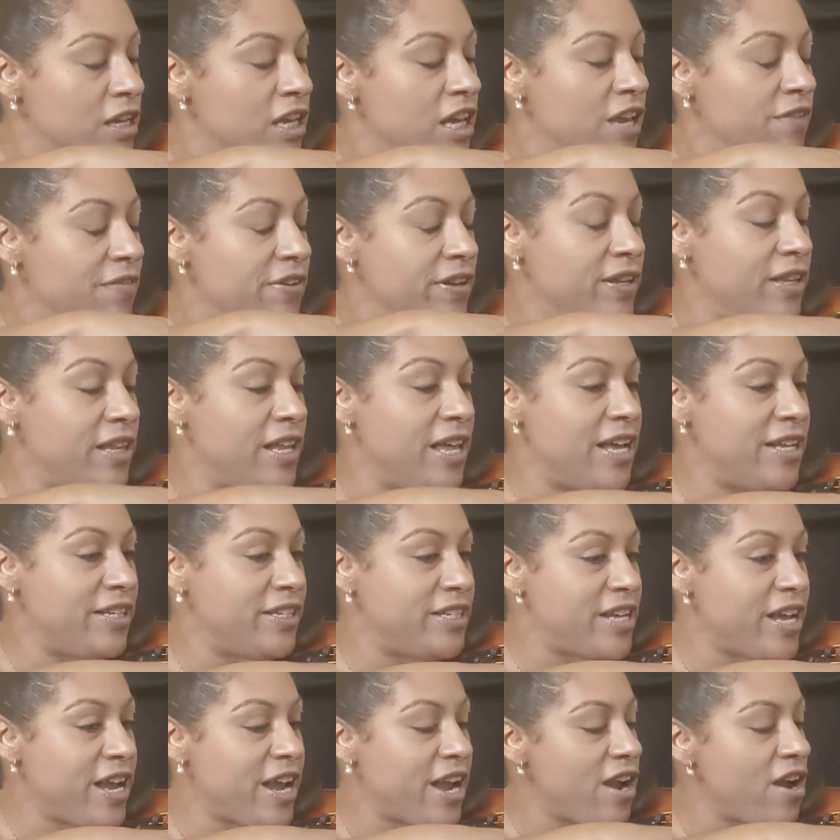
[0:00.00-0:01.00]
even
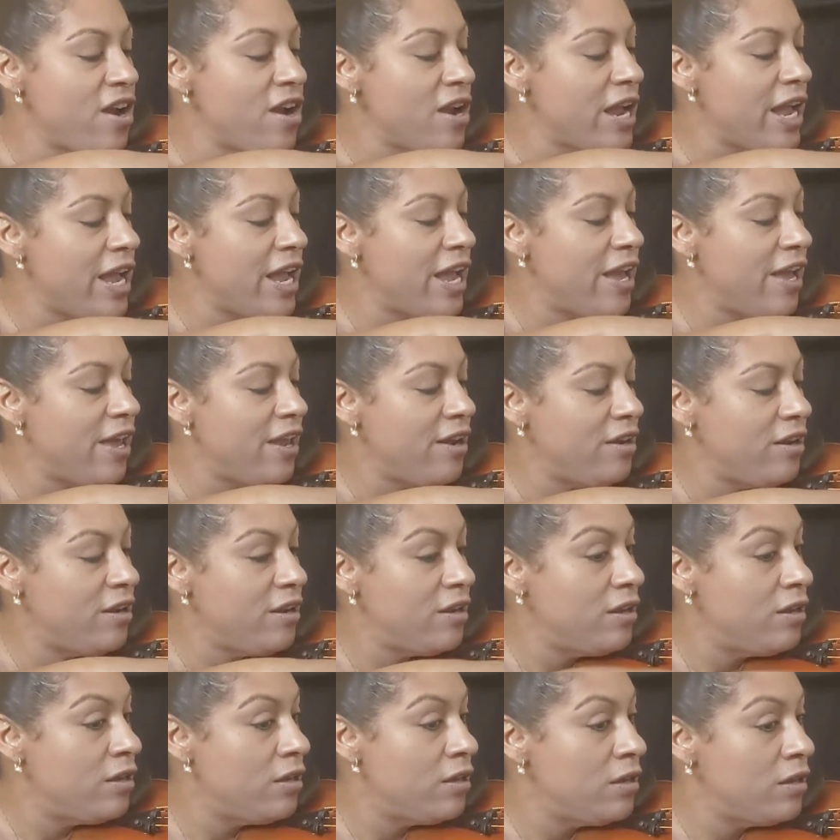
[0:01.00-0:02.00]
less hair, and
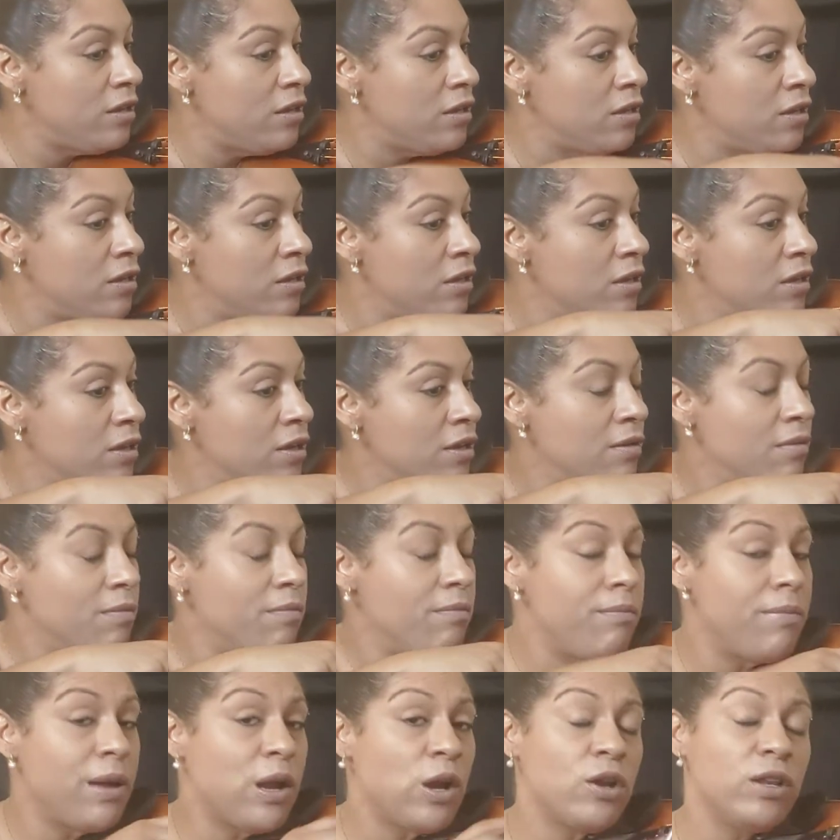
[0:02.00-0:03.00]

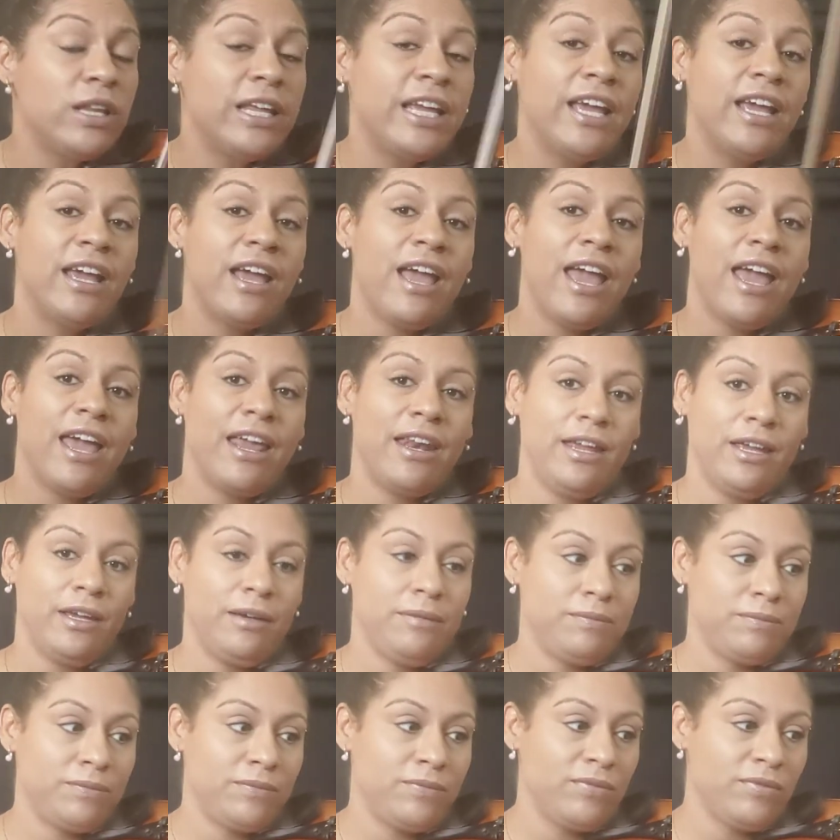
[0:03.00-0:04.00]
barely any
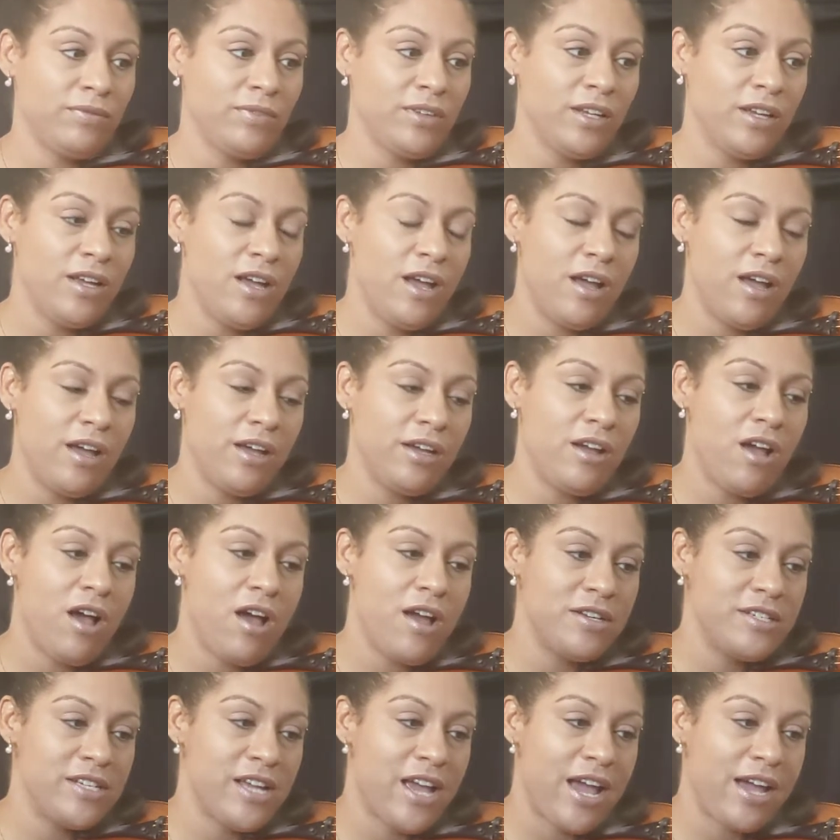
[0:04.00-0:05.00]

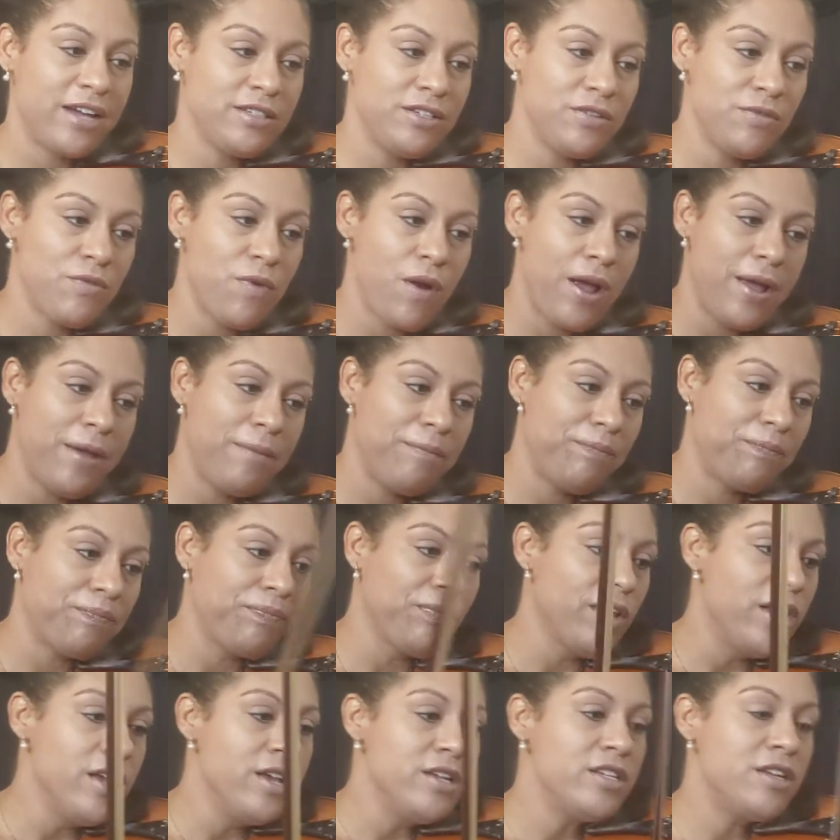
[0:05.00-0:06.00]
contact, right?
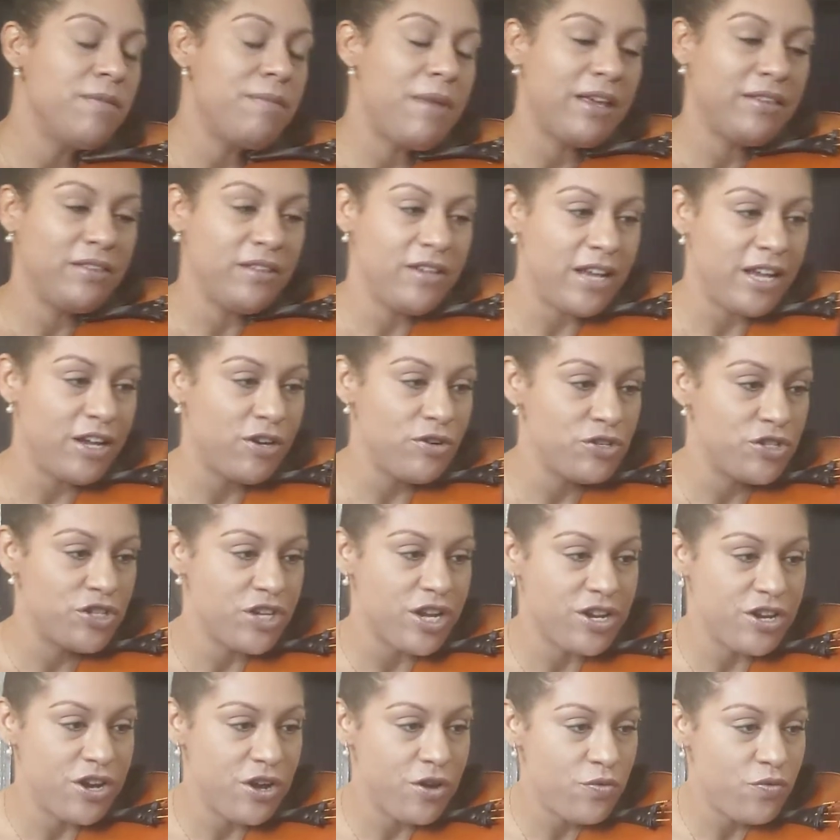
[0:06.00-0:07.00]
To make the
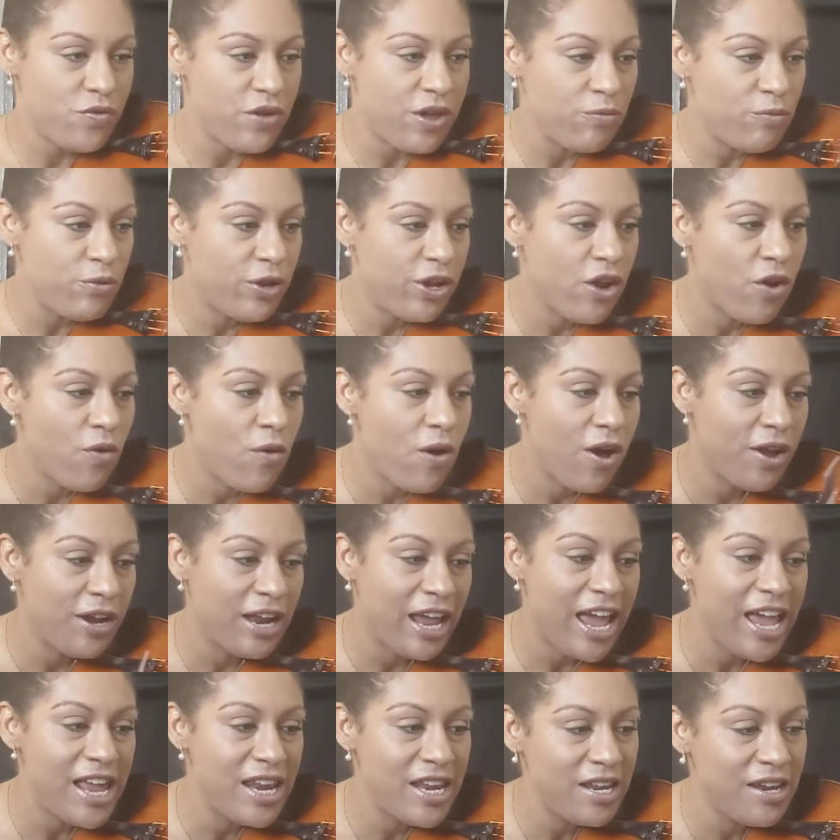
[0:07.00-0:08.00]
decrescendo. Then we go on
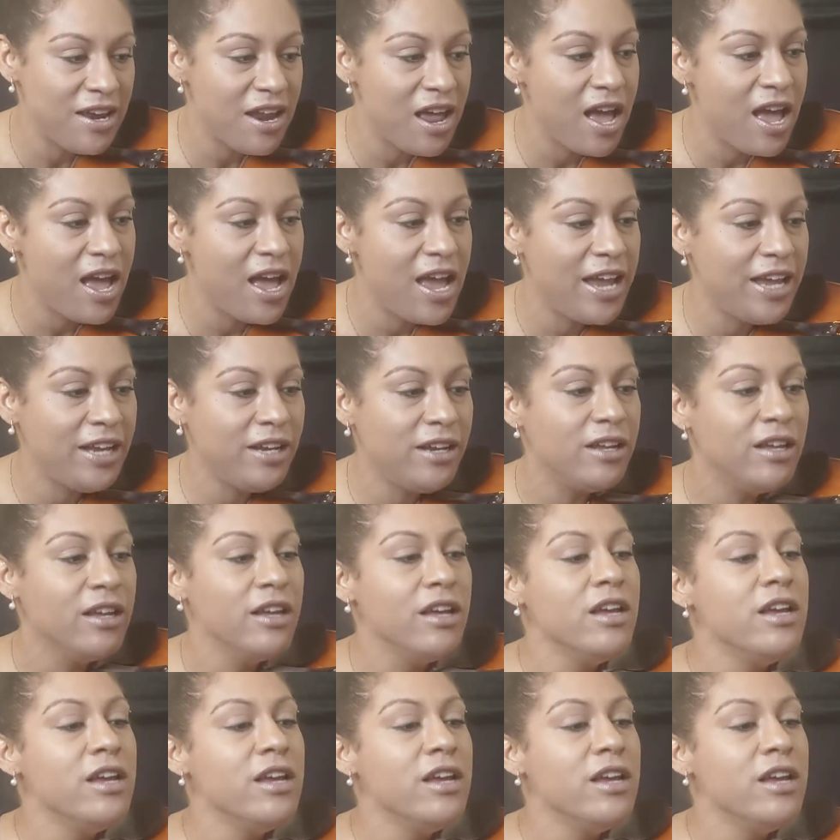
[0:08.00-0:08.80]
89.